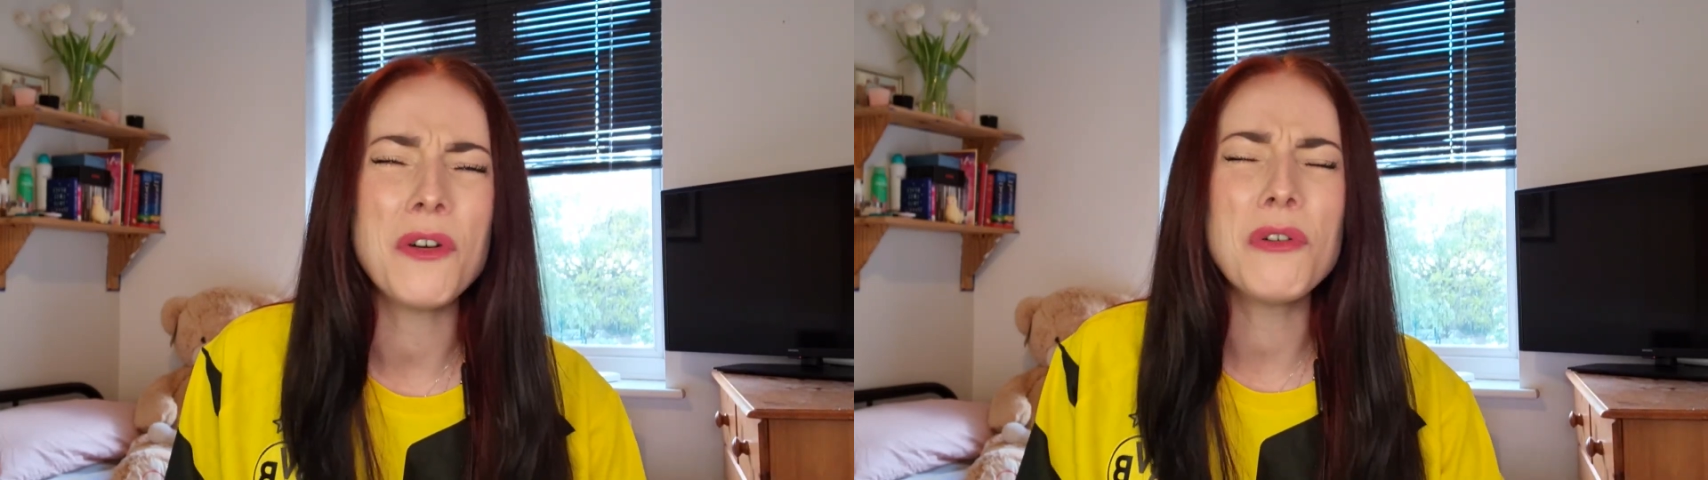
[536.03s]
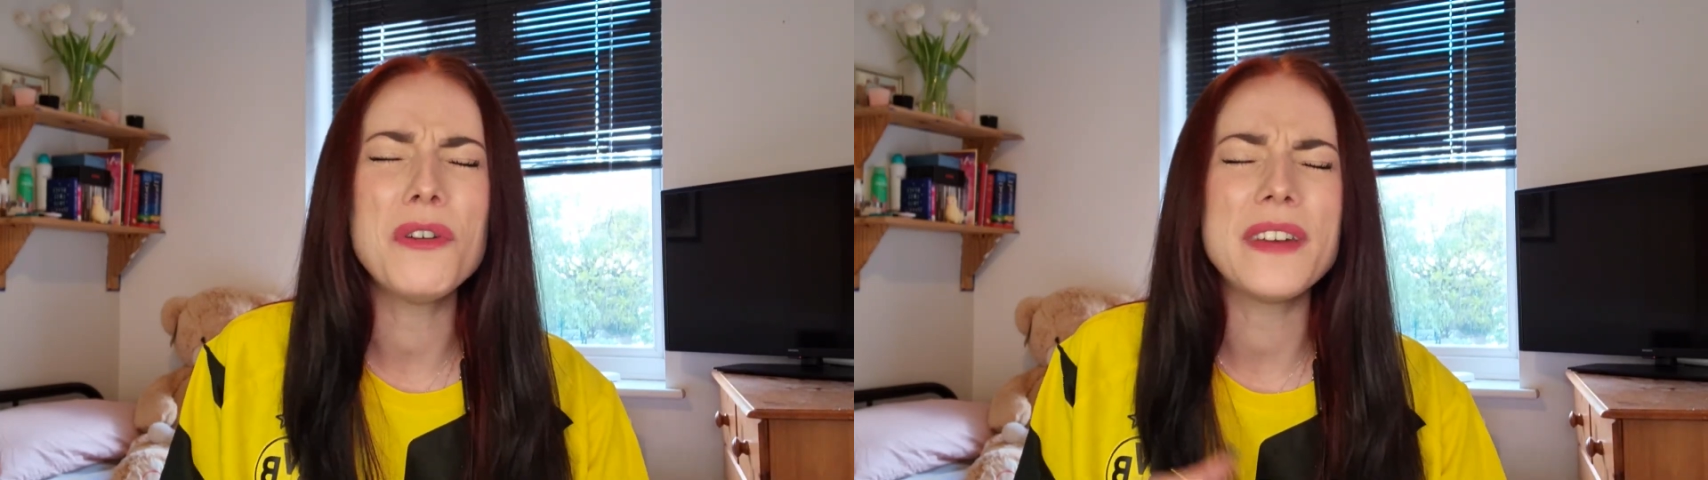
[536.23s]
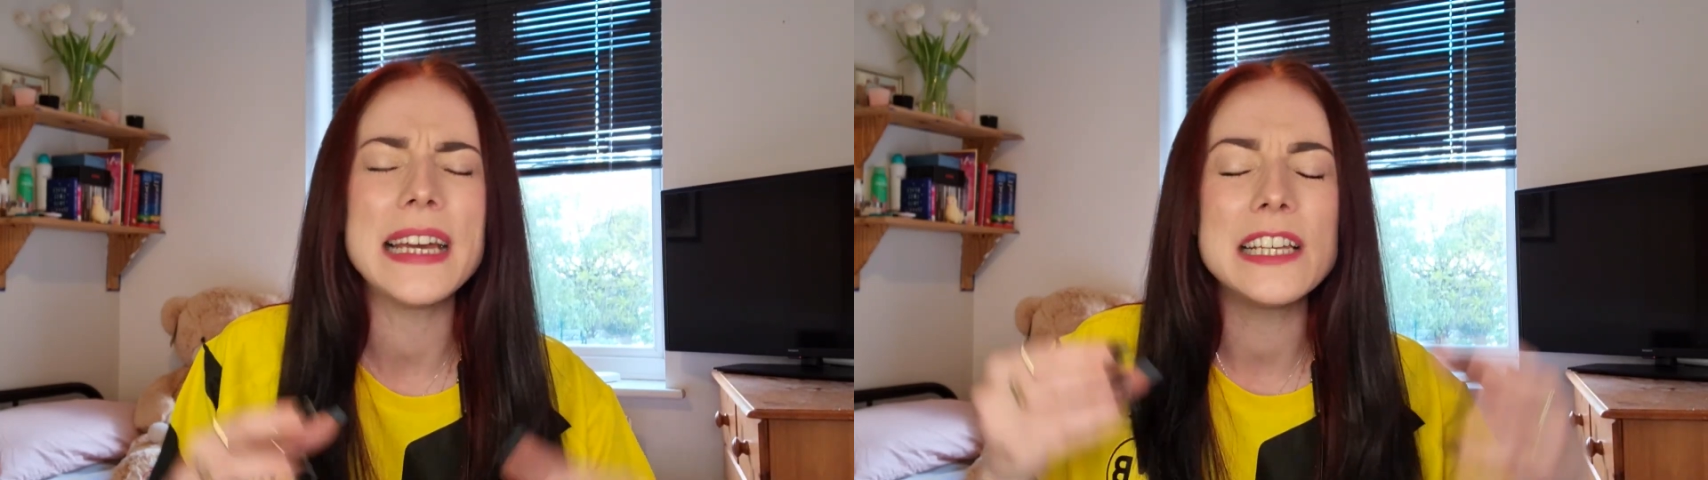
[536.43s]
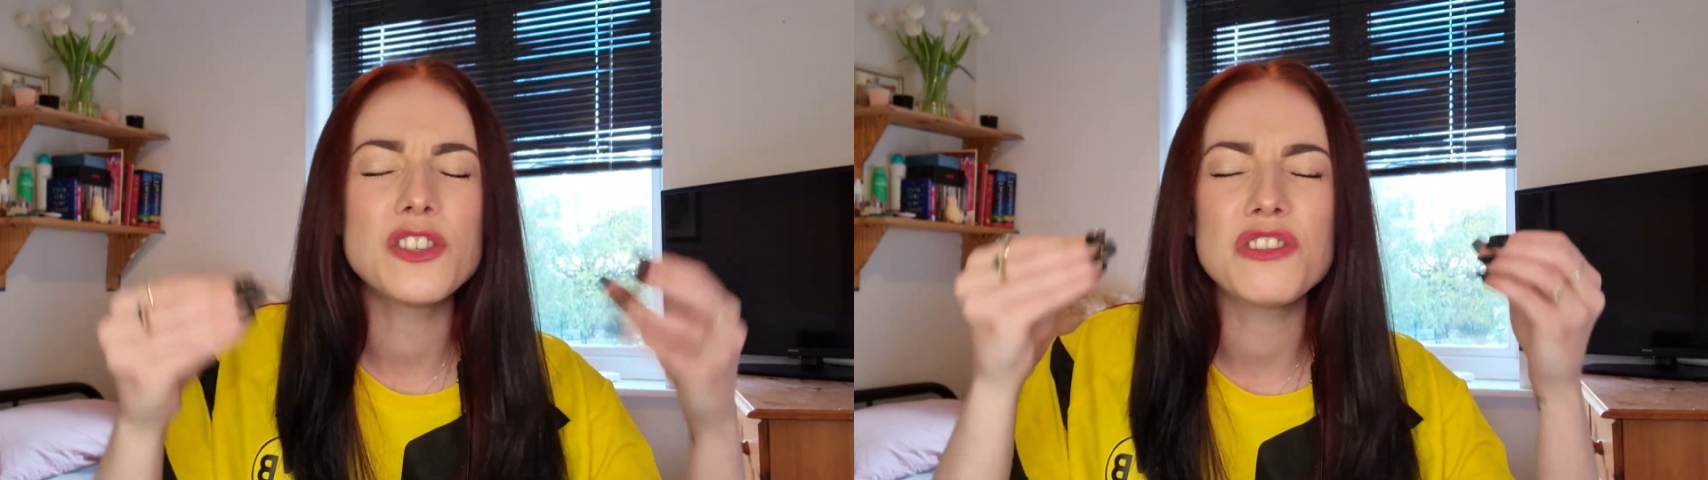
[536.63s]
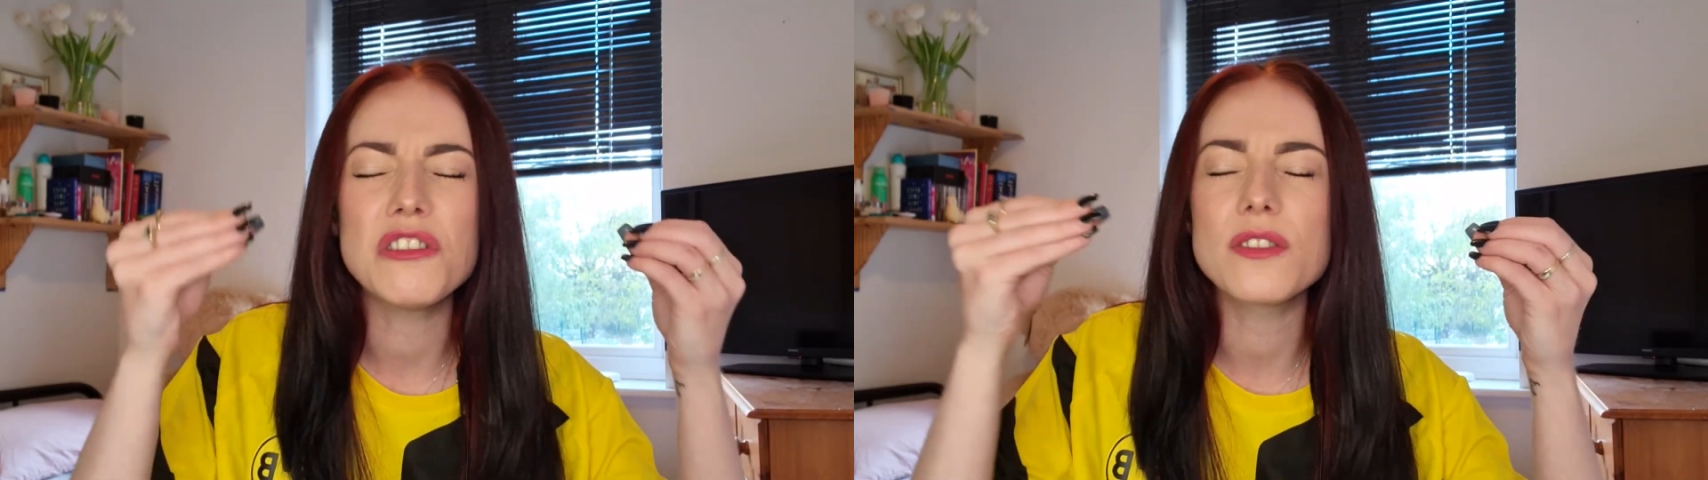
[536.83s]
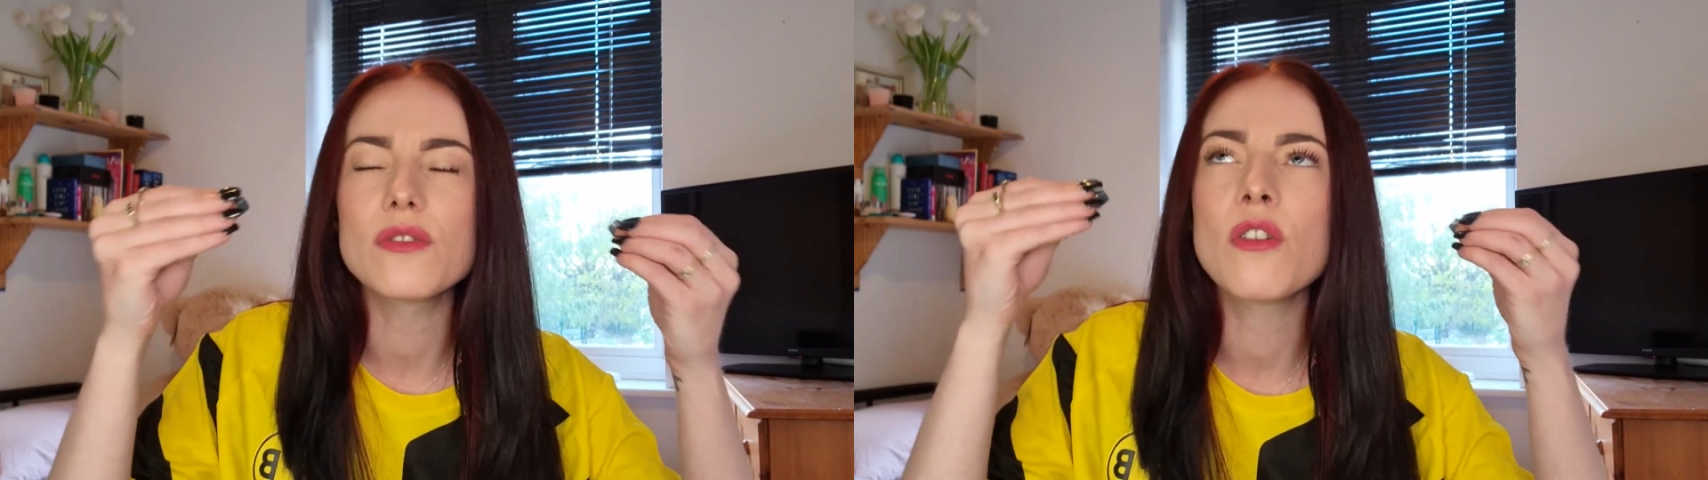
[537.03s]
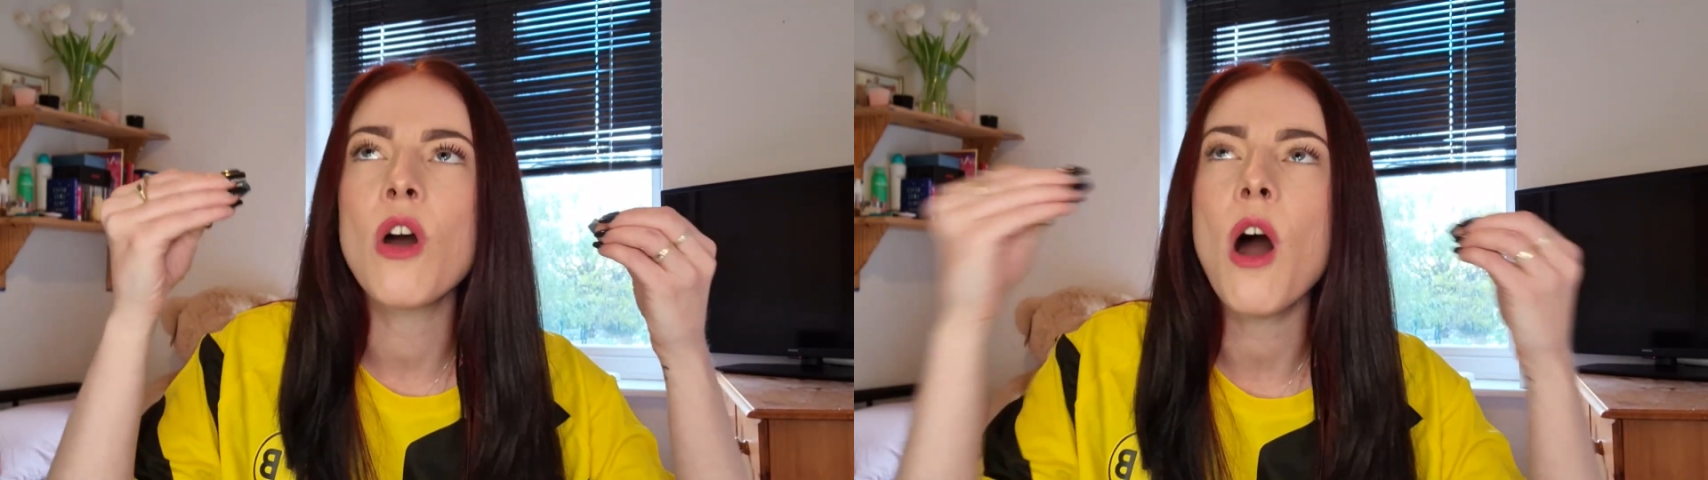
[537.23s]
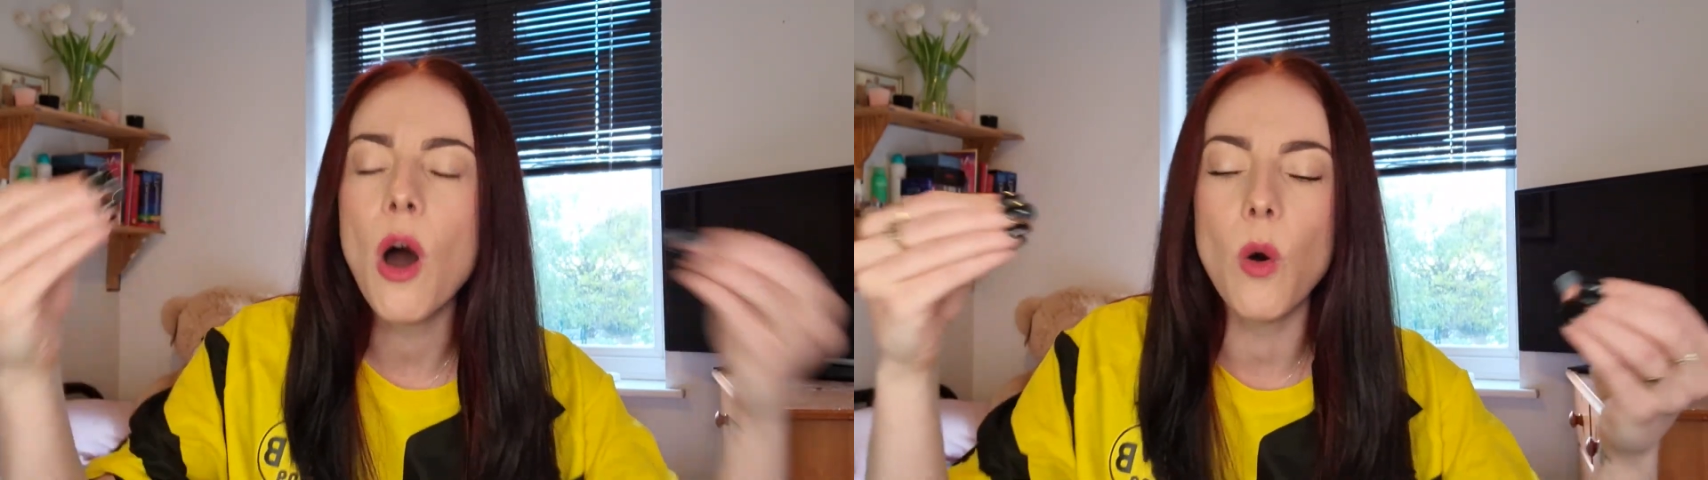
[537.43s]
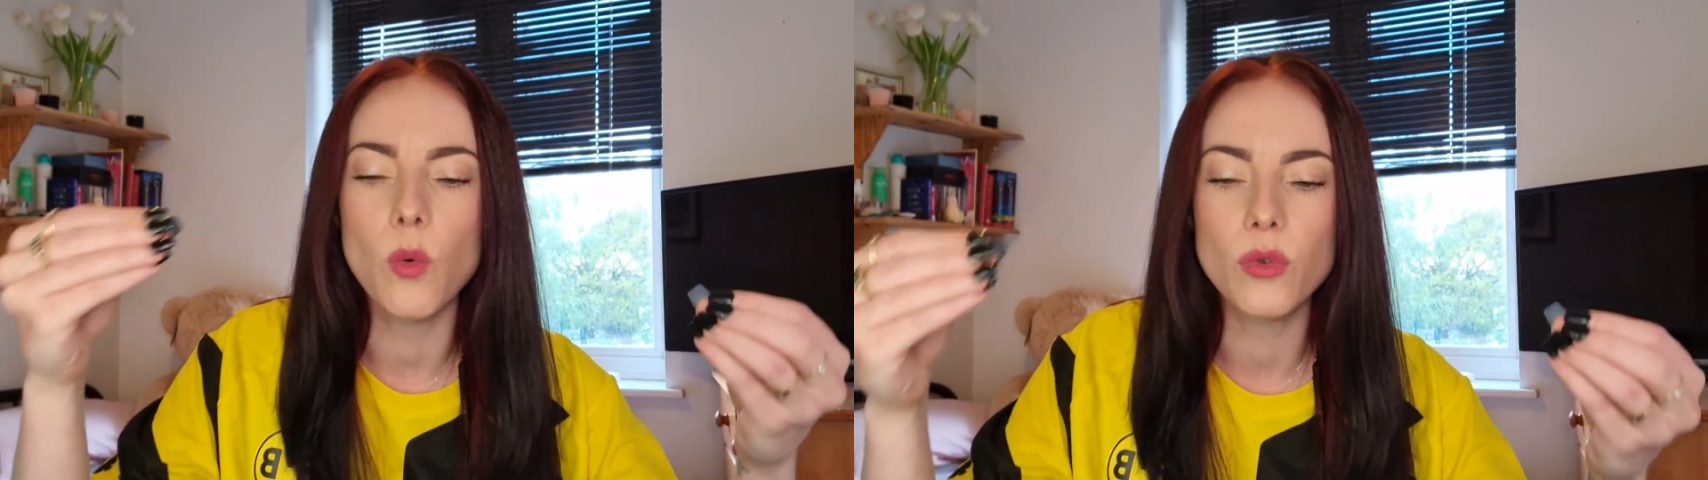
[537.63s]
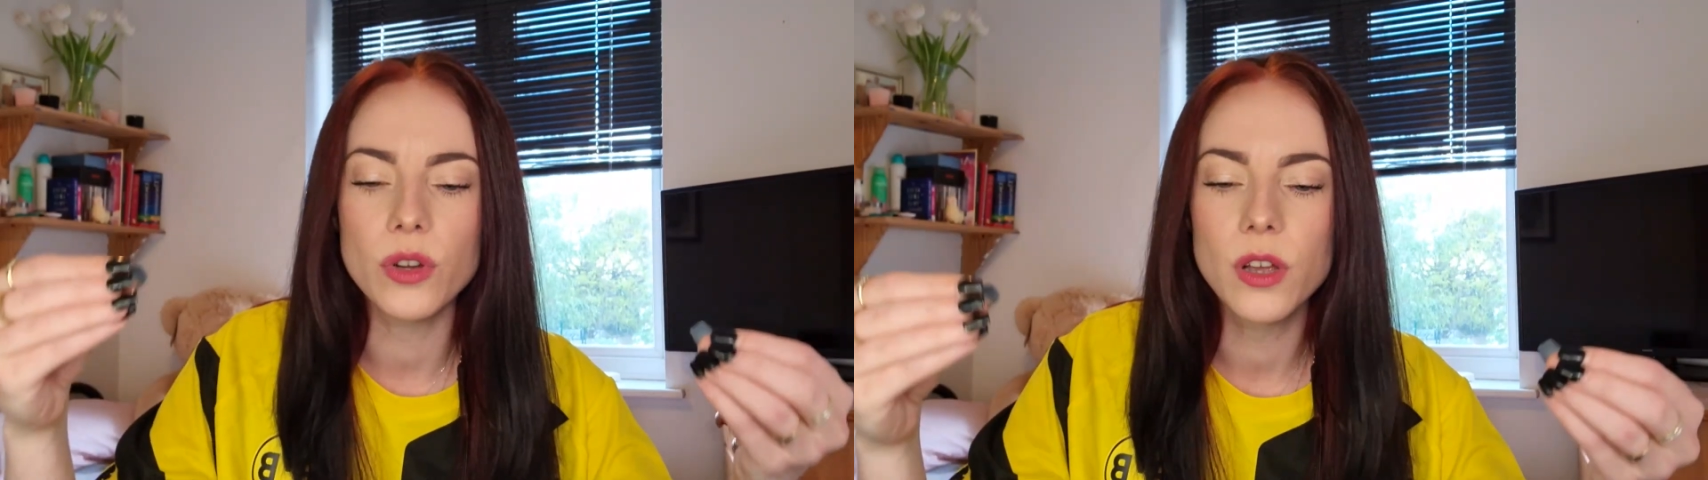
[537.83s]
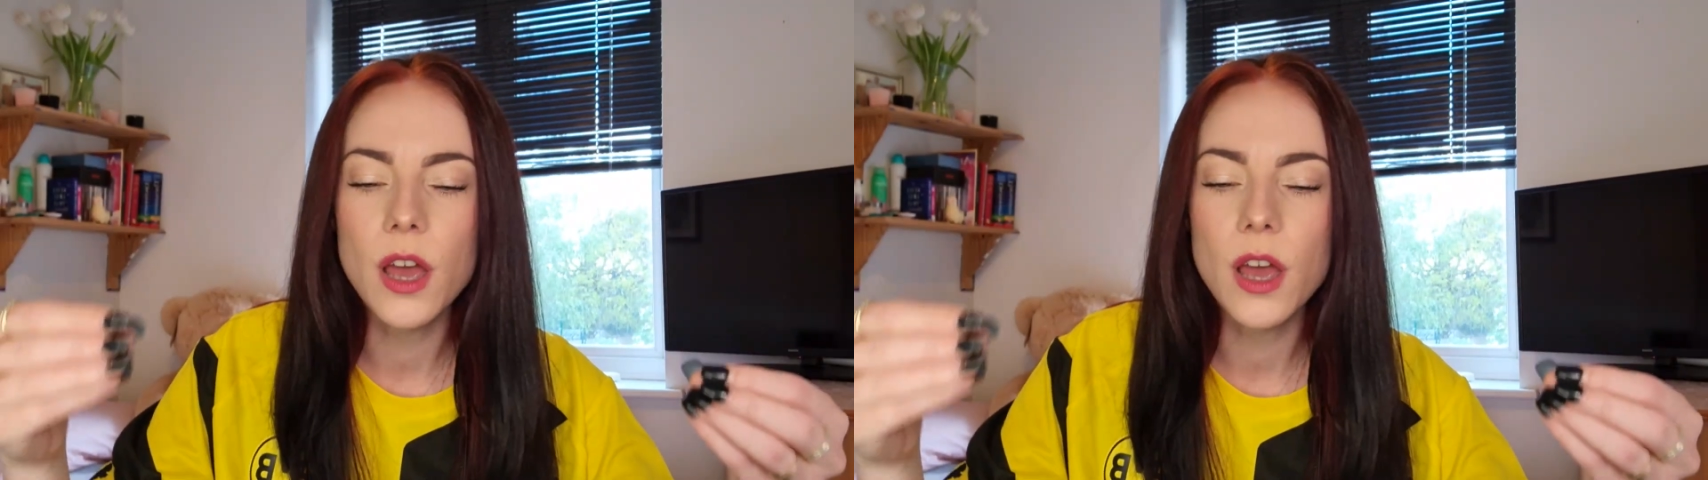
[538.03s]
All of it is just cold.